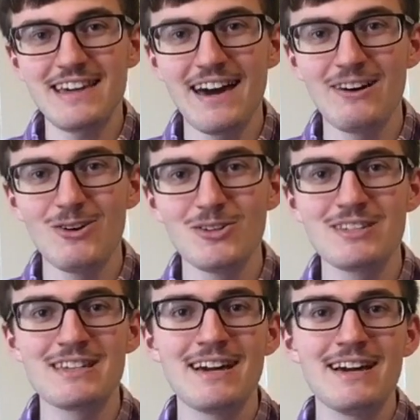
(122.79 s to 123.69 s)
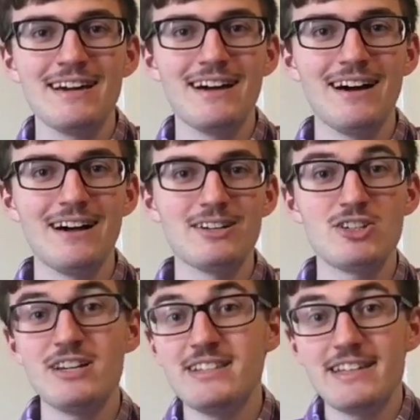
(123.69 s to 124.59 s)
kills,
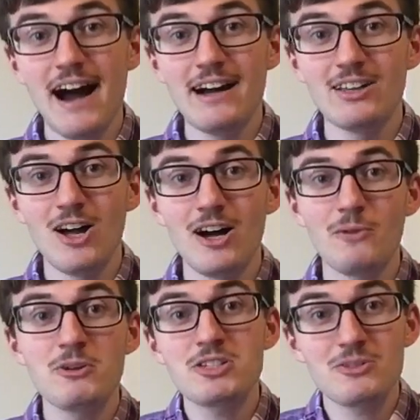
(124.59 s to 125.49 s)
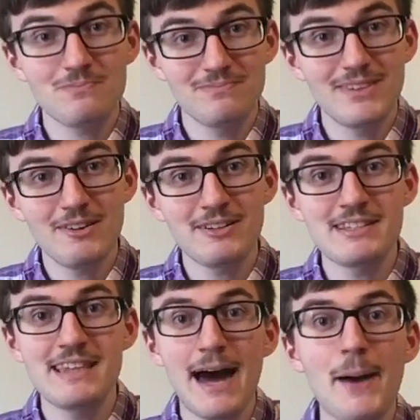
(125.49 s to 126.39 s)
cheesy dialogue, which there
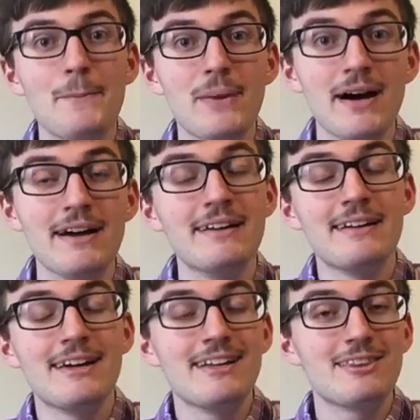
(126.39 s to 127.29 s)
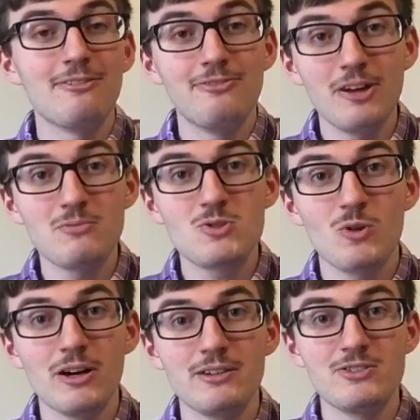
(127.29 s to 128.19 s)
is that, but the film
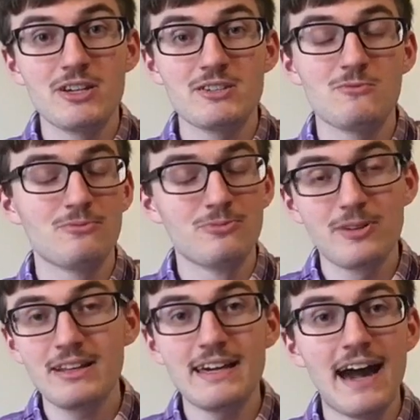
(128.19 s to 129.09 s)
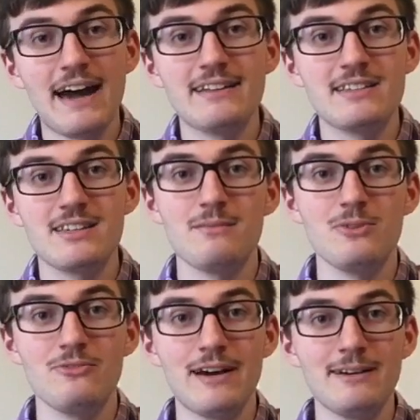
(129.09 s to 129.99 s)
score just really added to the
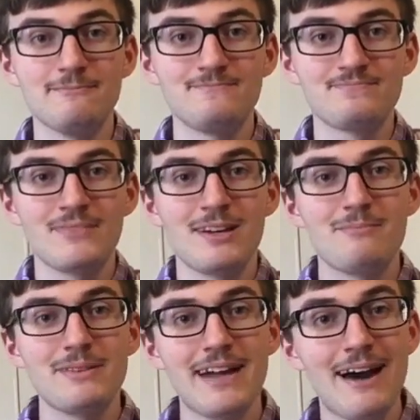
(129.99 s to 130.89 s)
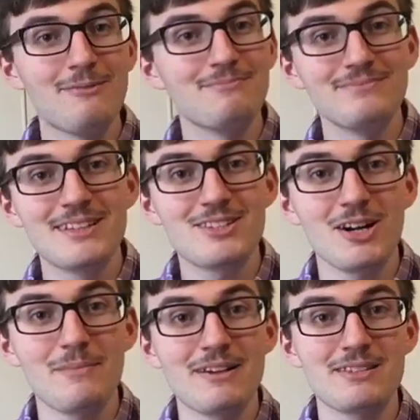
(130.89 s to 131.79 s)
movie. But now, let's
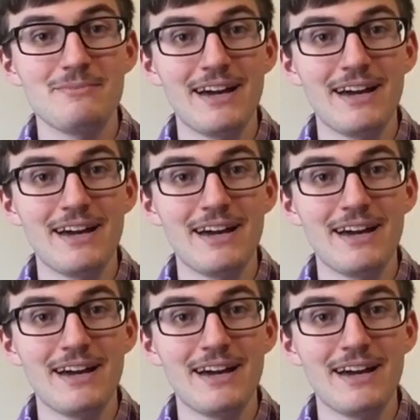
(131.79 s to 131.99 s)
talk about some